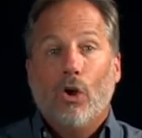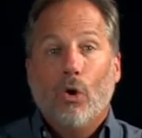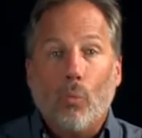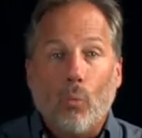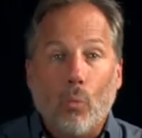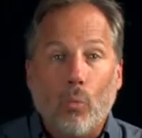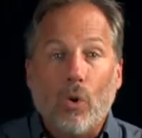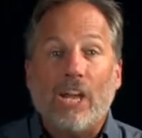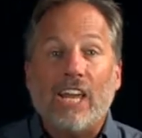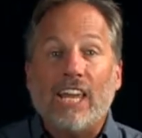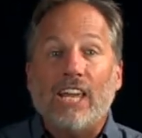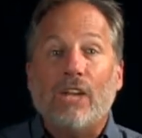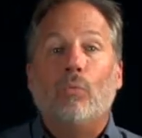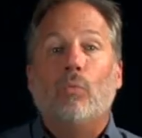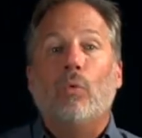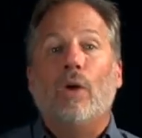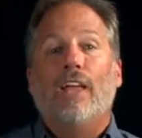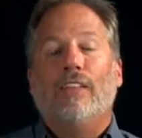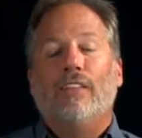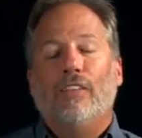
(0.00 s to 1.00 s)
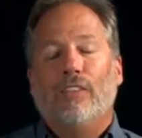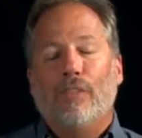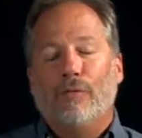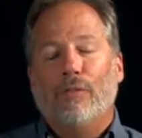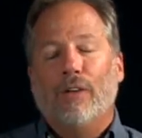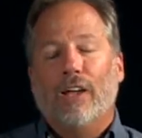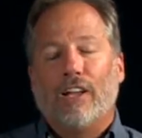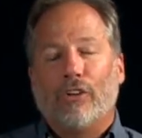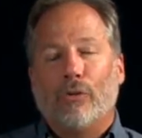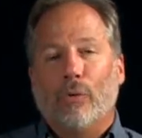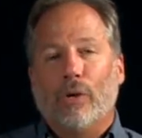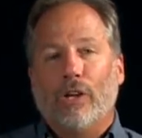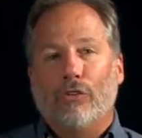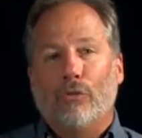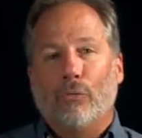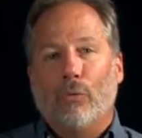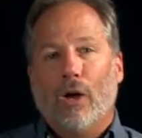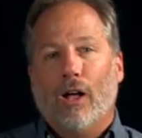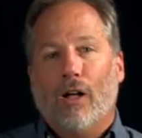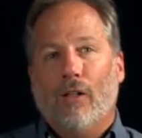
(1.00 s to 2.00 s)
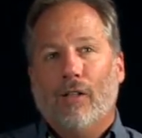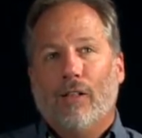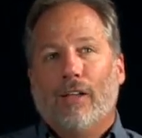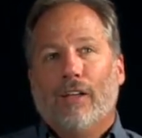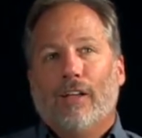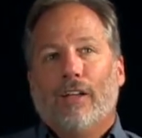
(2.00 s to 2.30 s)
we win the victory as well.